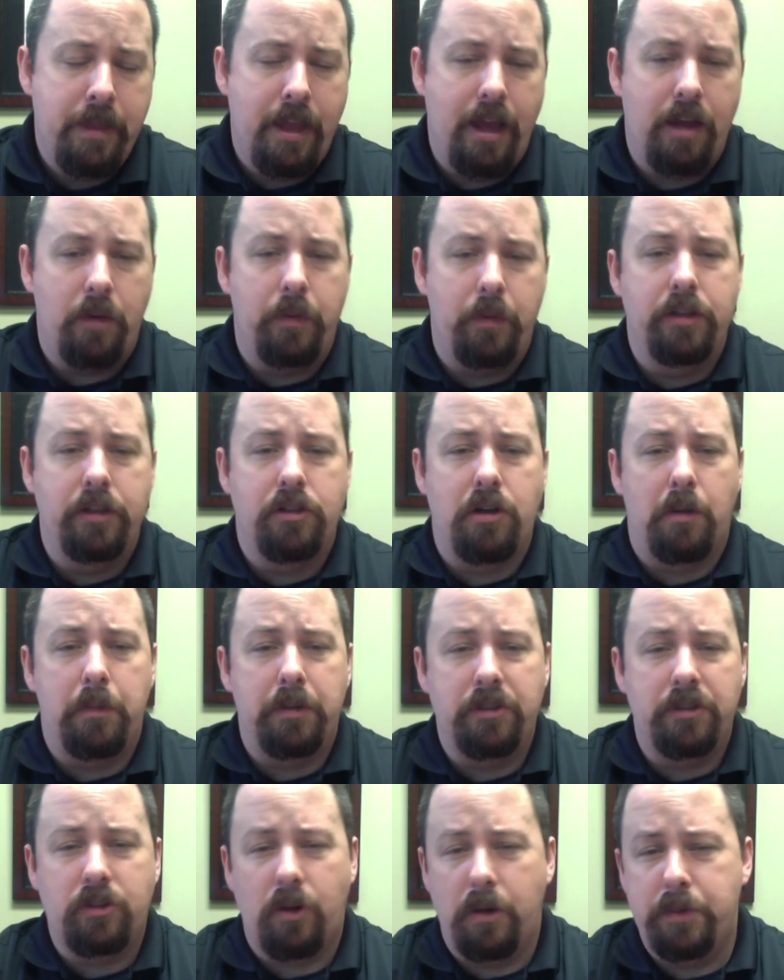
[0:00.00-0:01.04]
How do we
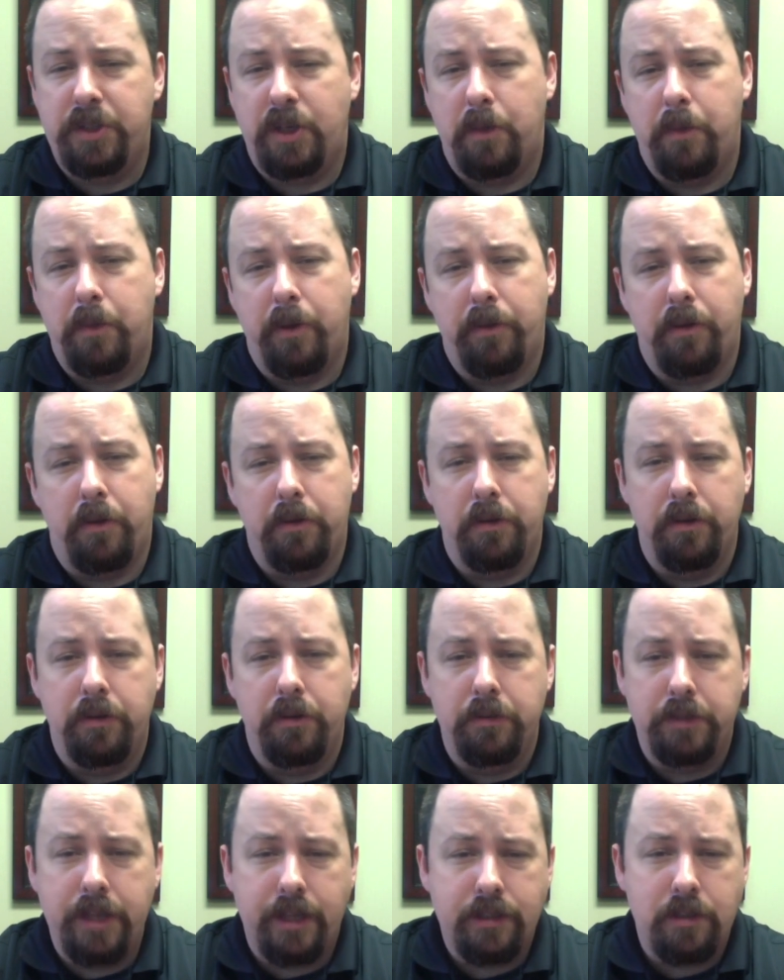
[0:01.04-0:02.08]
interpret Scripture, both Old and
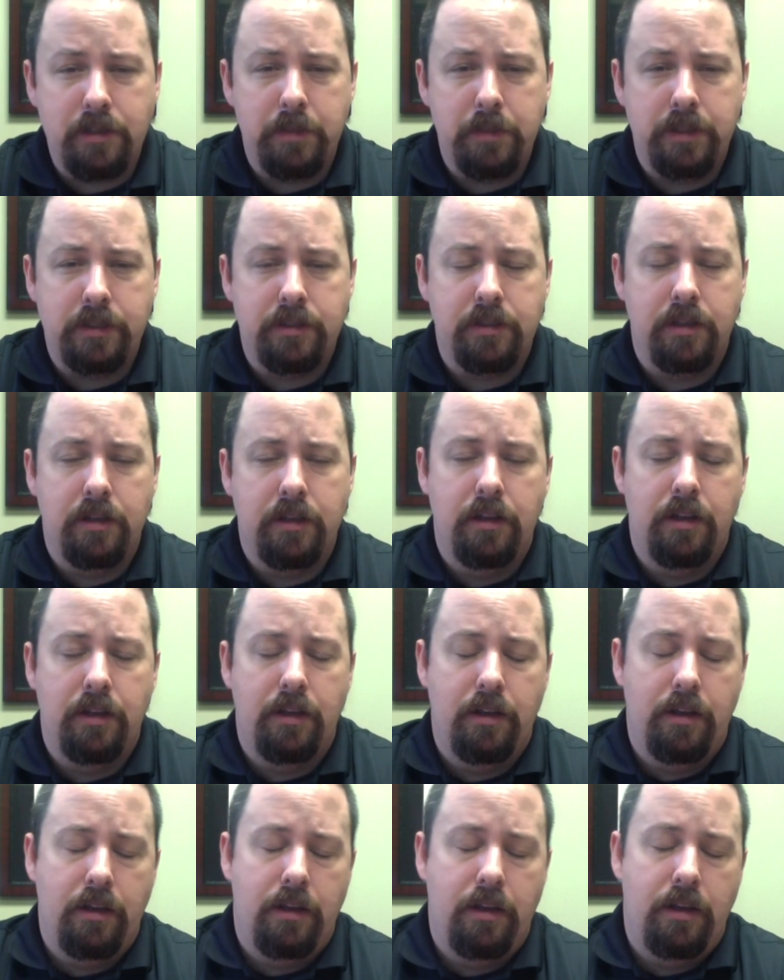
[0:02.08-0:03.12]
New Testaments?
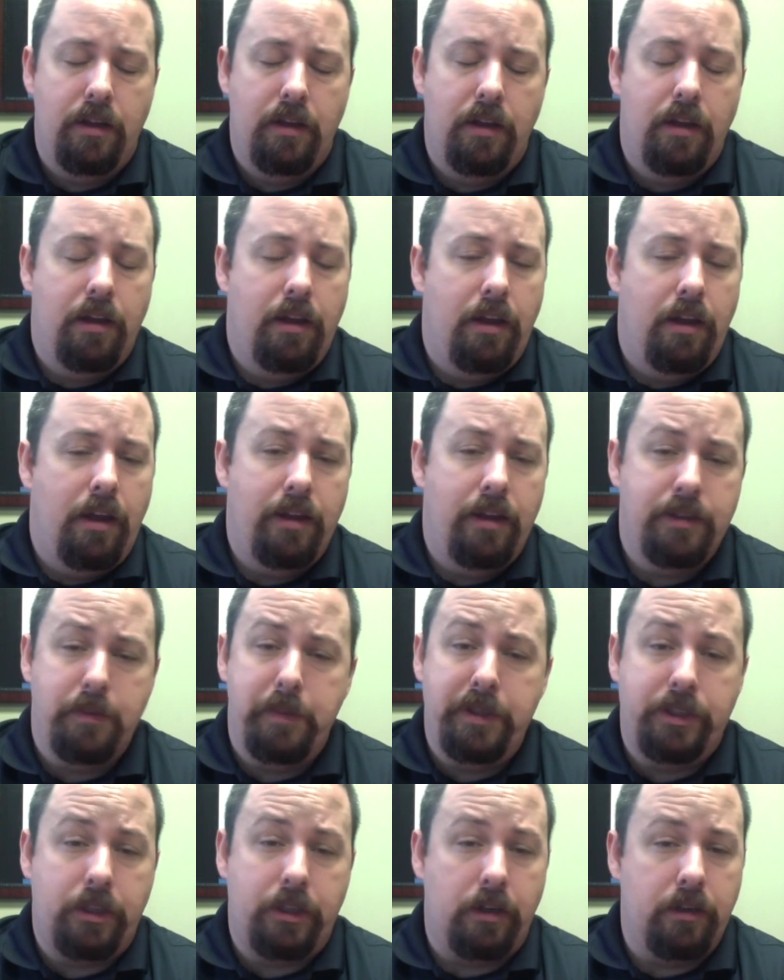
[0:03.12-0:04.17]
To
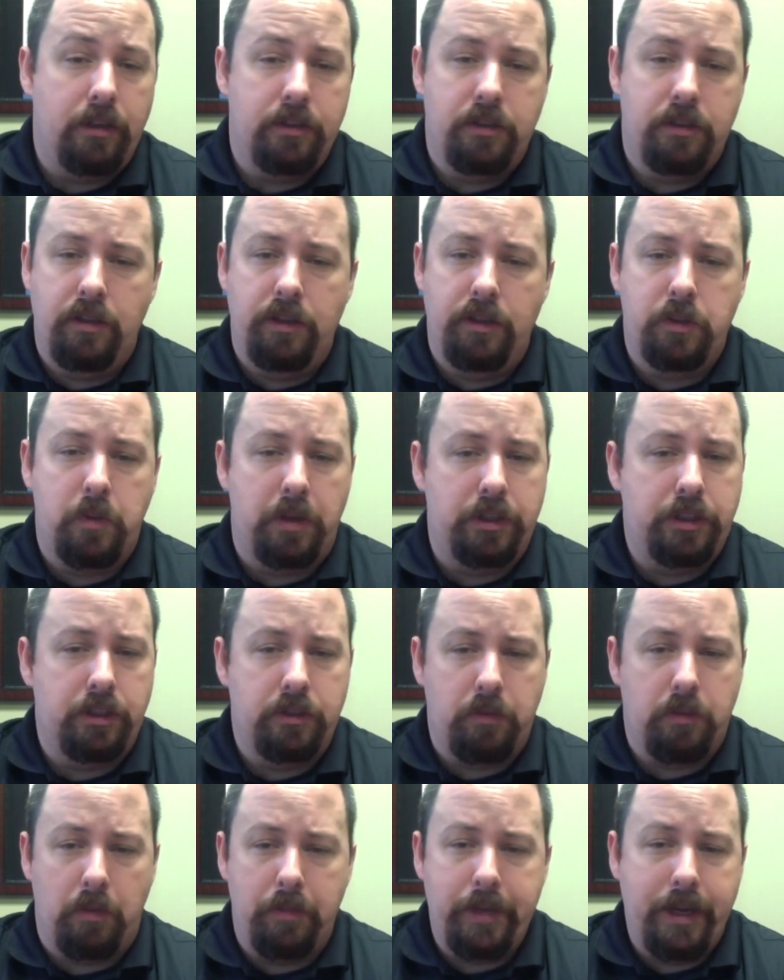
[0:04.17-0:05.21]
be sure, this, these
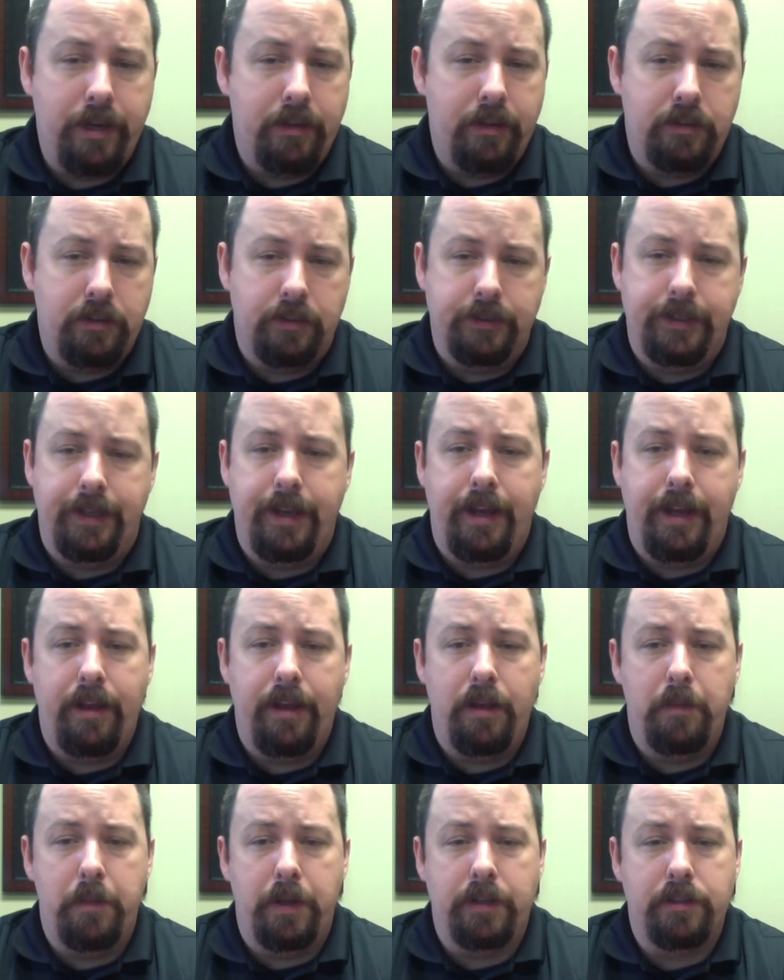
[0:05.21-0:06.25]
questions remain until today,
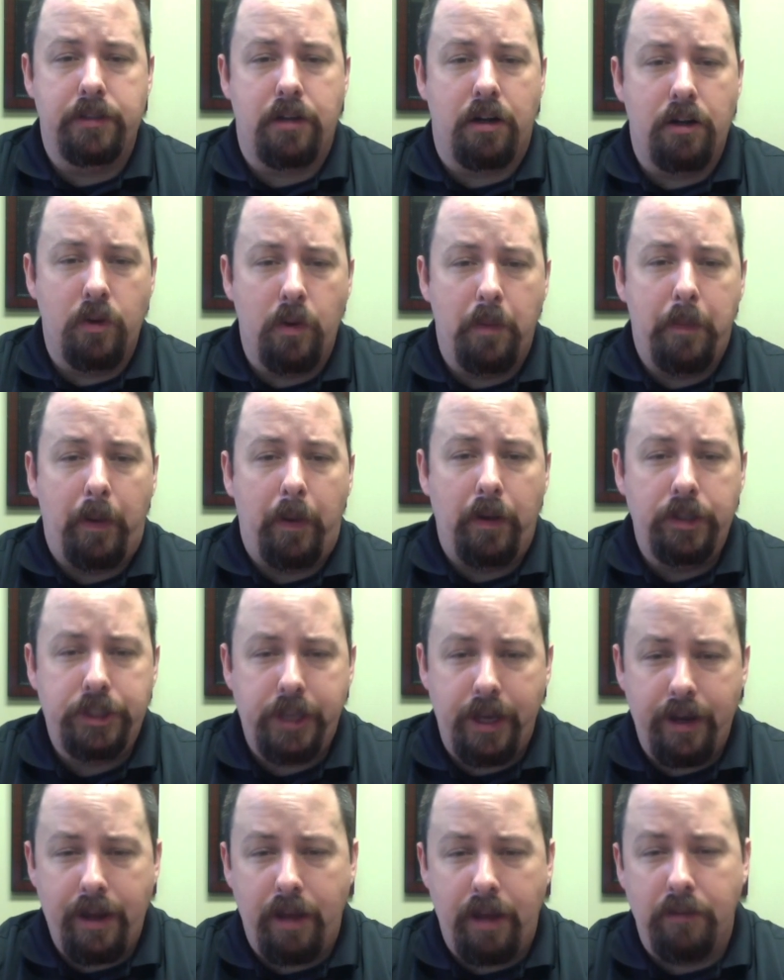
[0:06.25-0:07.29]
but it's hard to
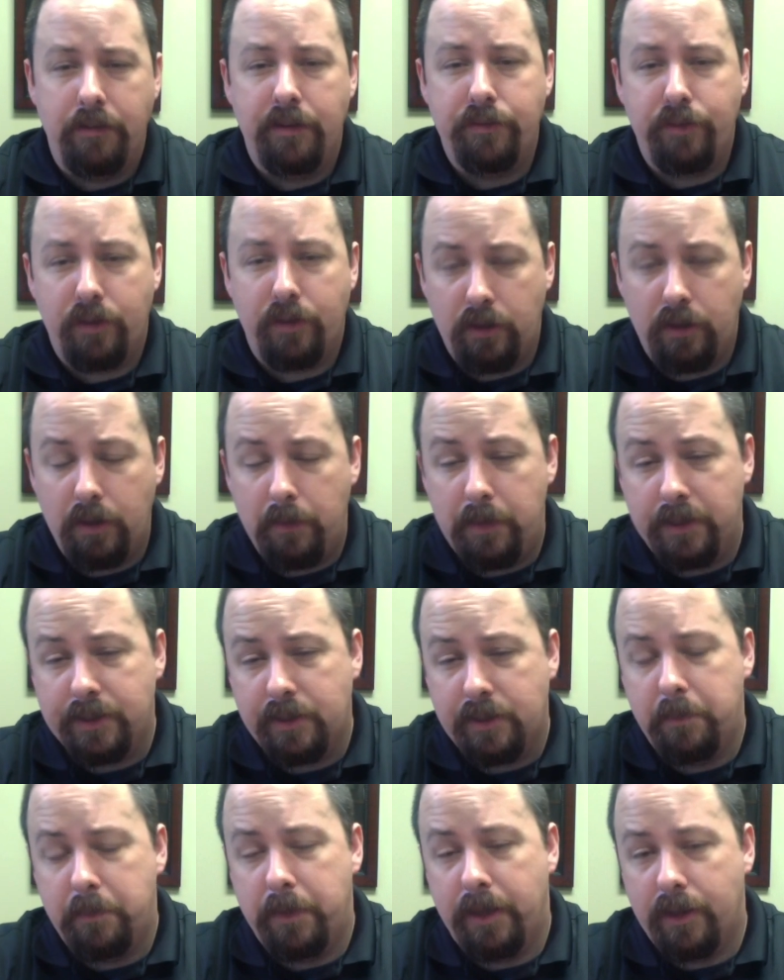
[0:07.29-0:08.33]
appreciate how difficult it must
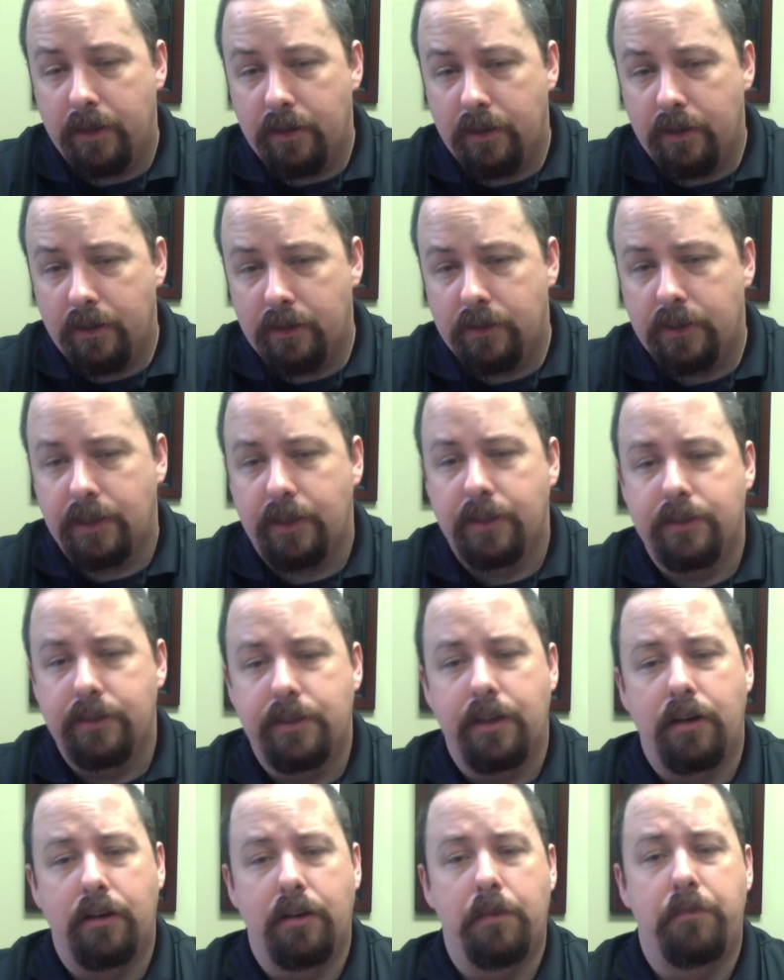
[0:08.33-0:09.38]
have been to
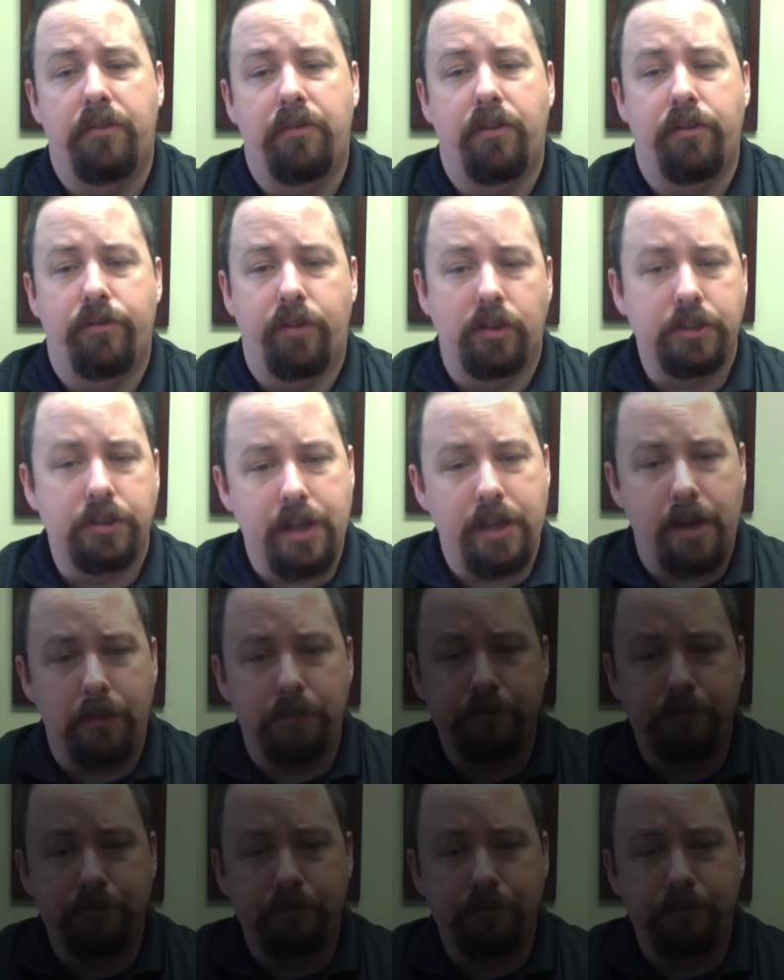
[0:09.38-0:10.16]
consider them for the first time.